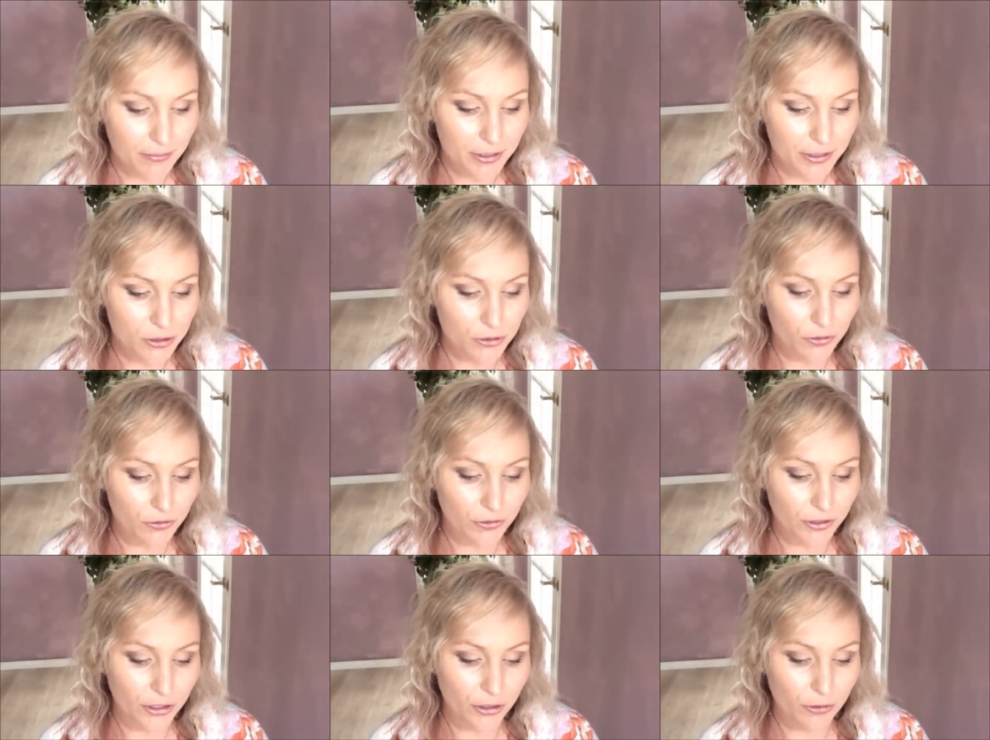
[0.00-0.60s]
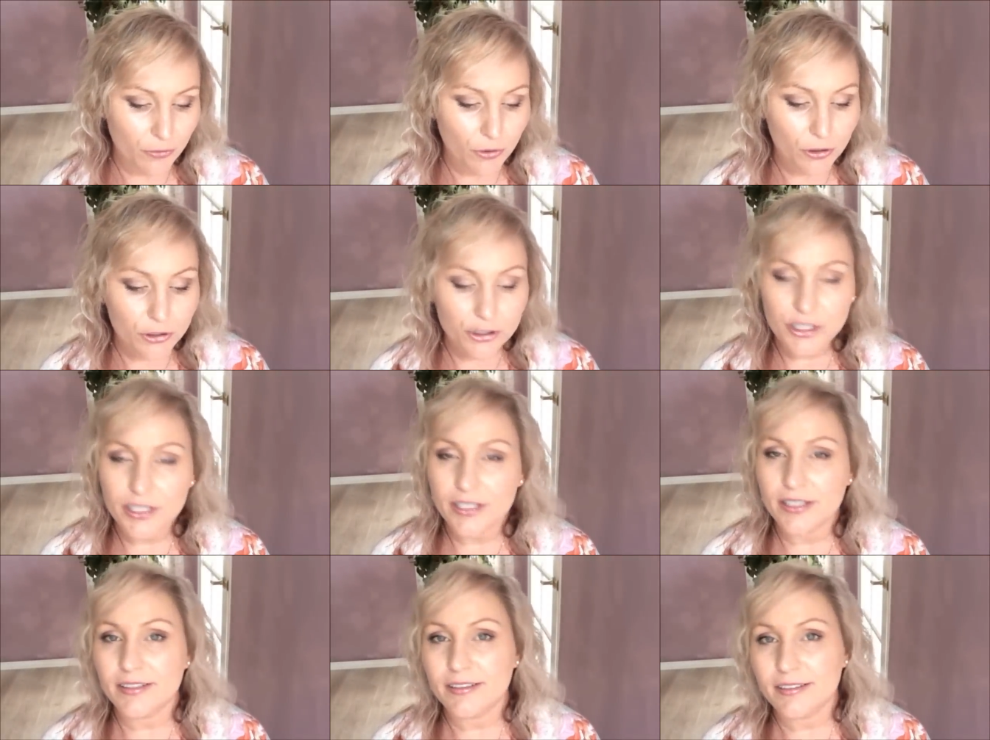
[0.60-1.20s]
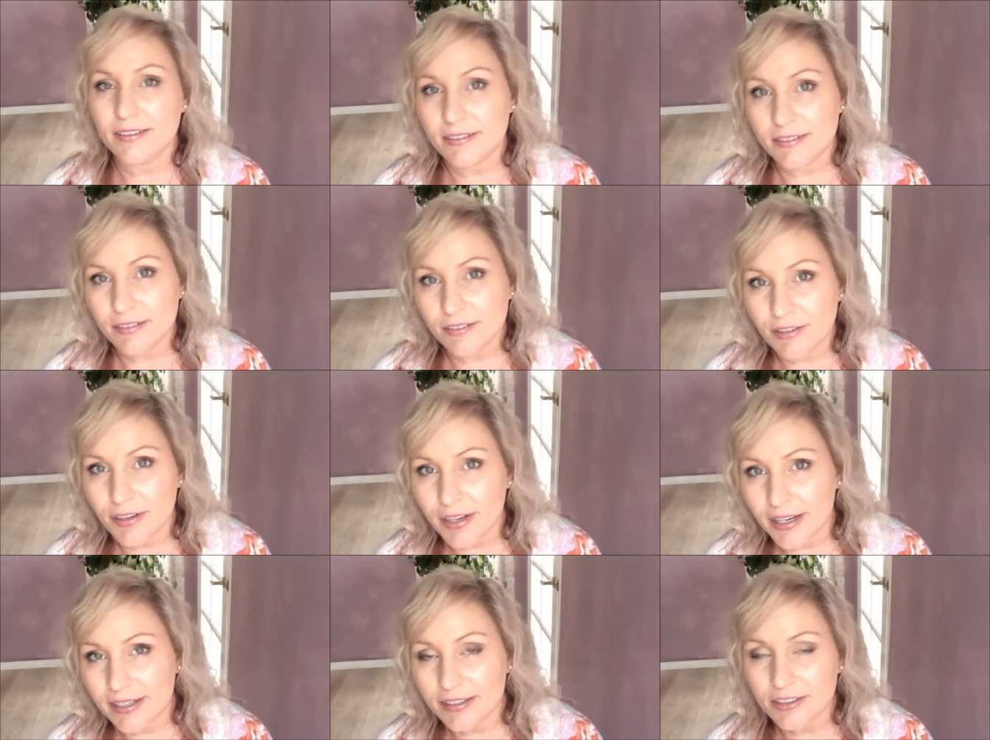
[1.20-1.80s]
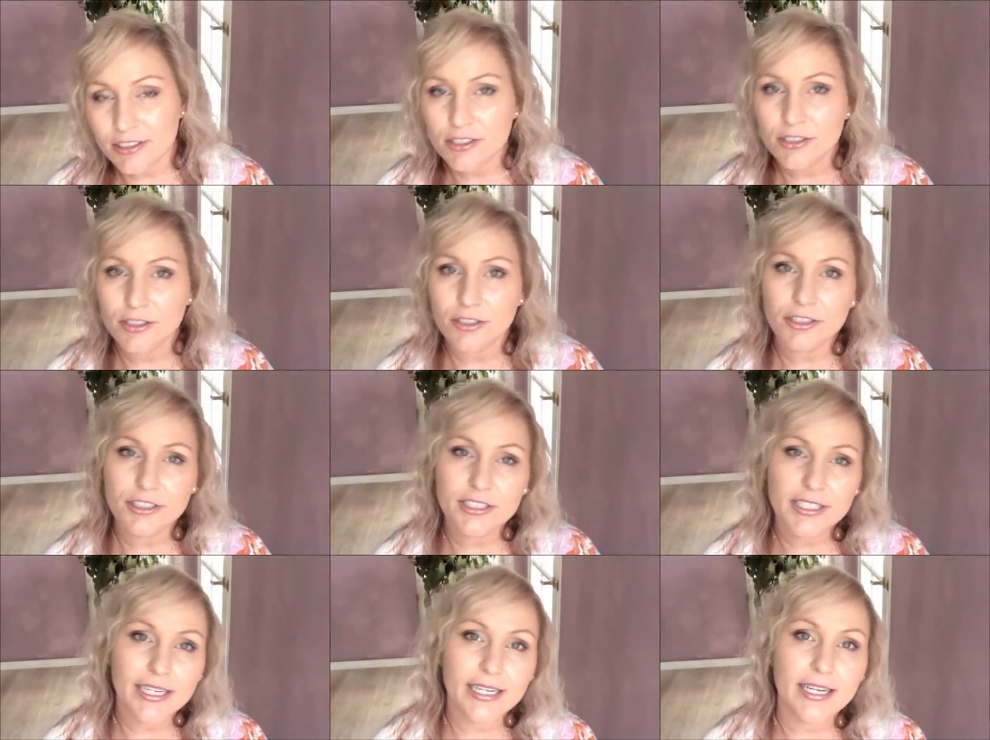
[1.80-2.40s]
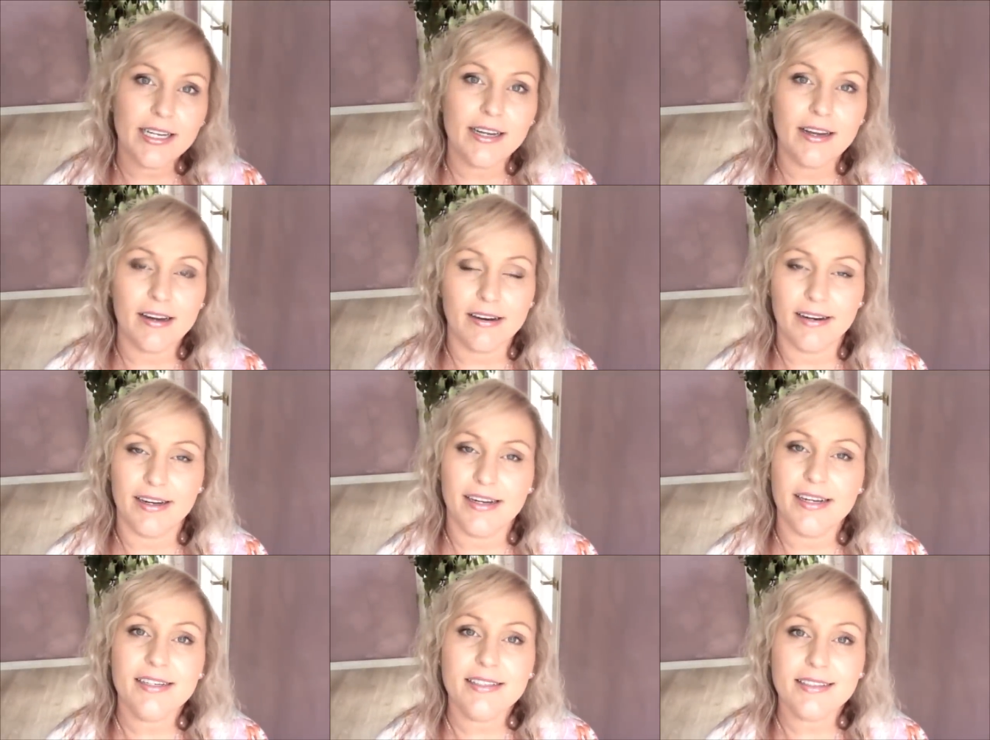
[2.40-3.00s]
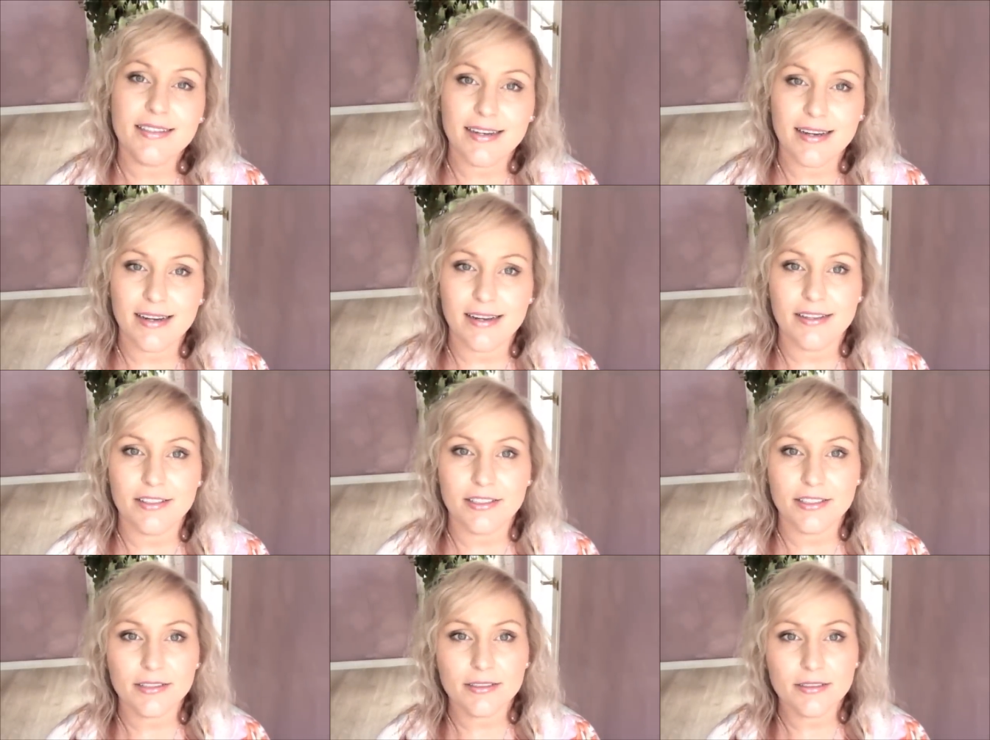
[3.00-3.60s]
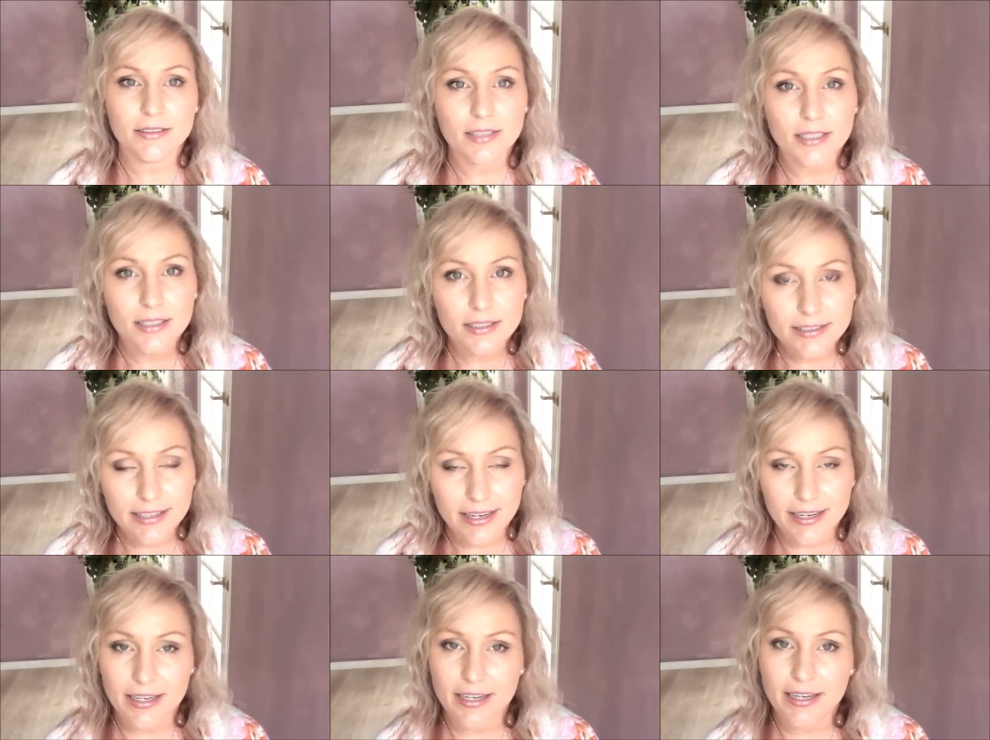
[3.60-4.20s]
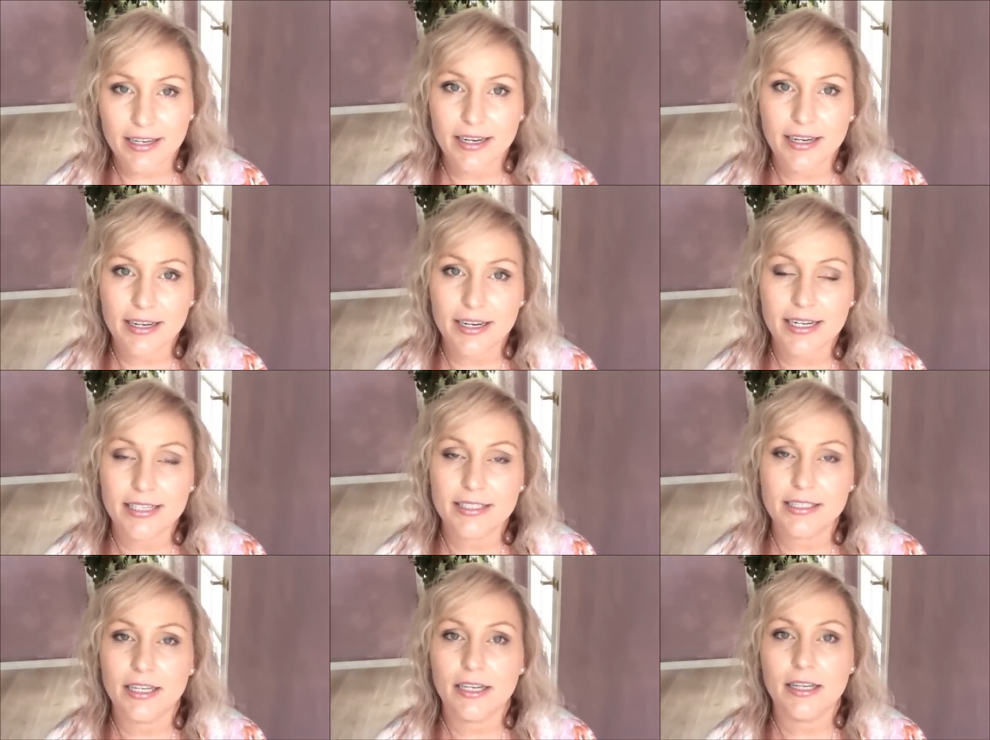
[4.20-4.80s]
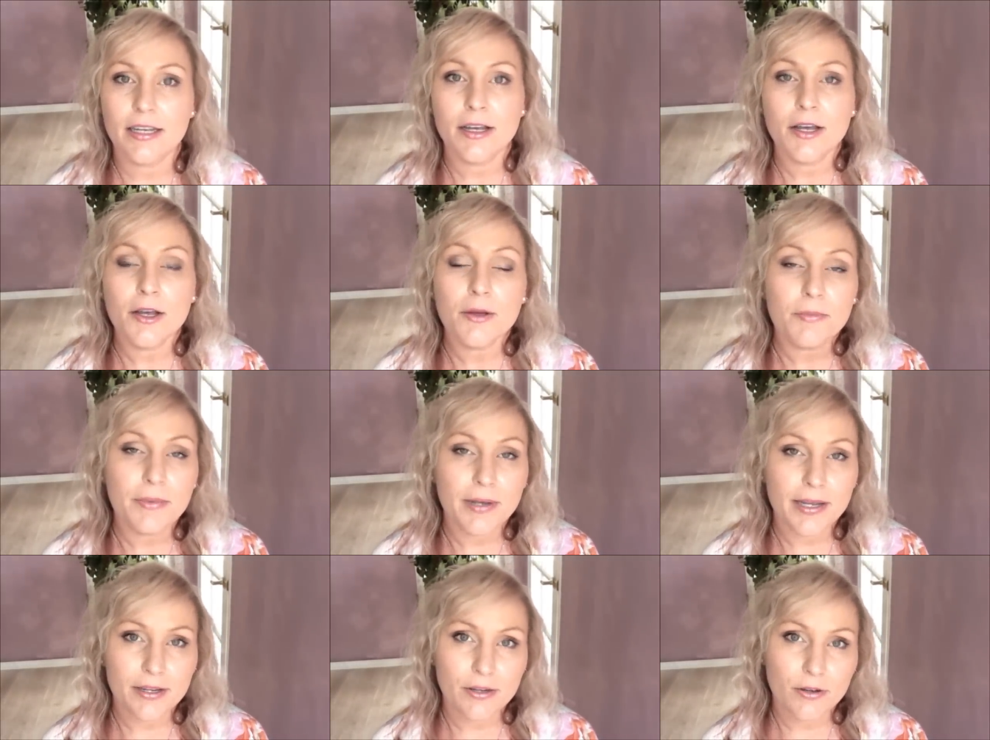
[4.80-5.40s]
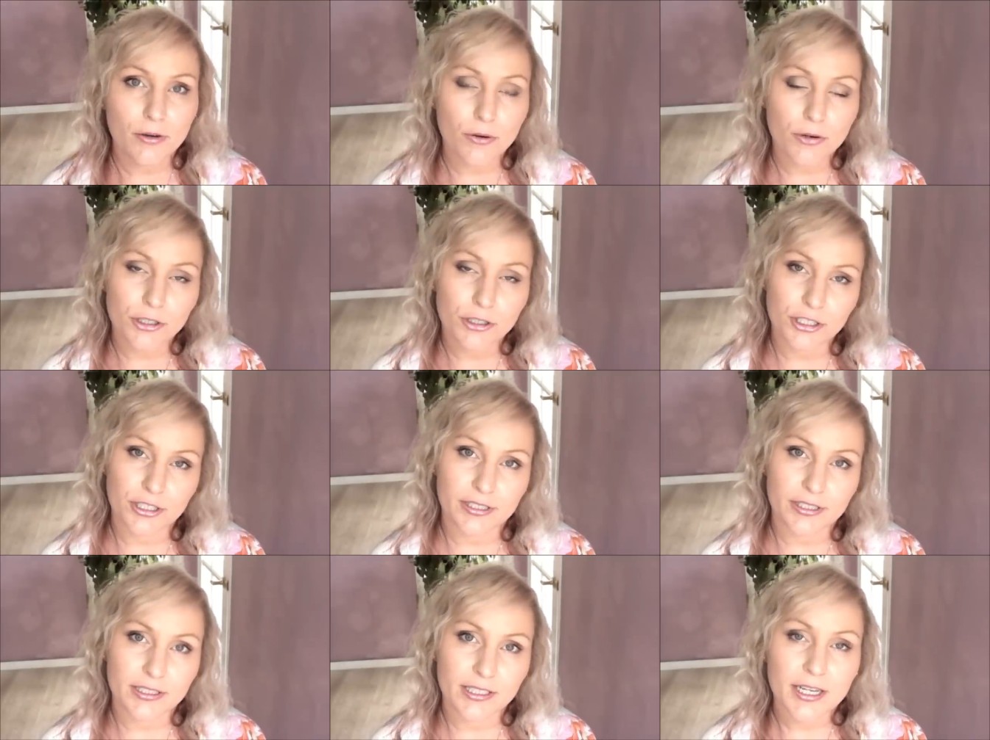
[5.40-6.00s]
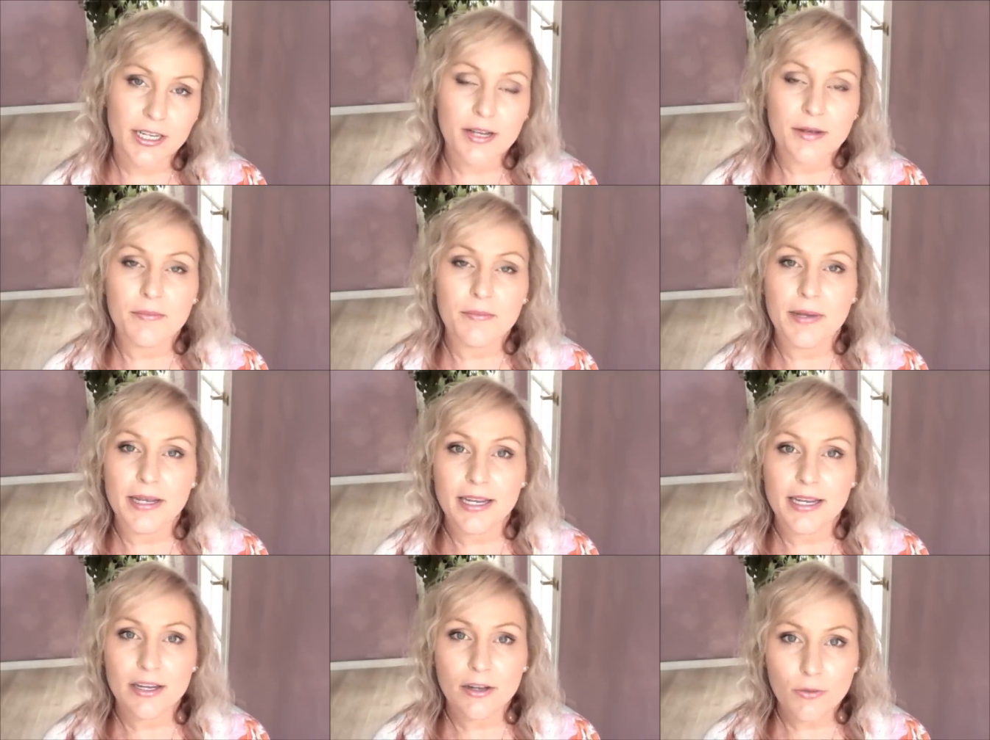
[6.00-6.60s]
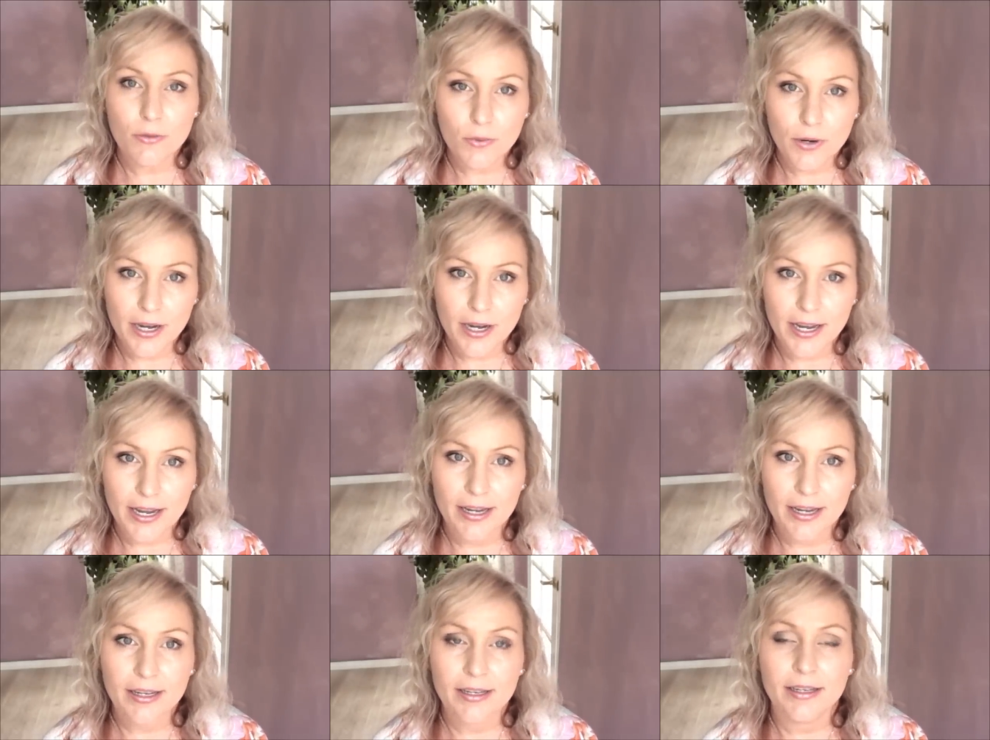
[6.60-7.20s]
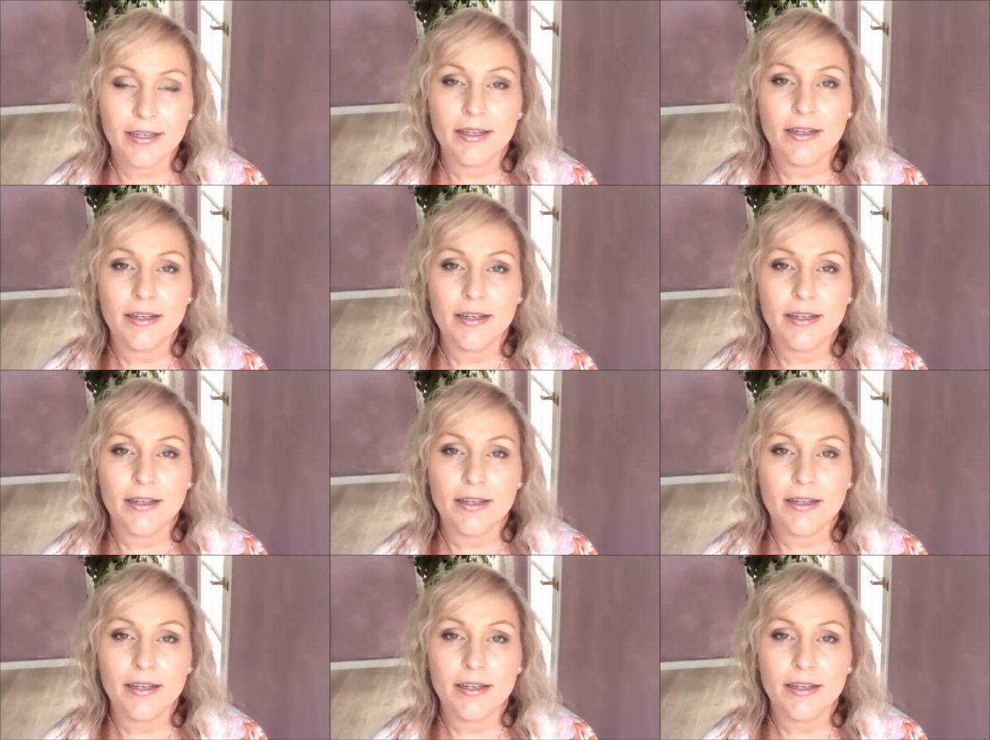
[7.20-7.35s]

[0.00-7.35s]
Be sure that you're watching things, you know, taking it easy, just taking it easy, being cautious, being aware,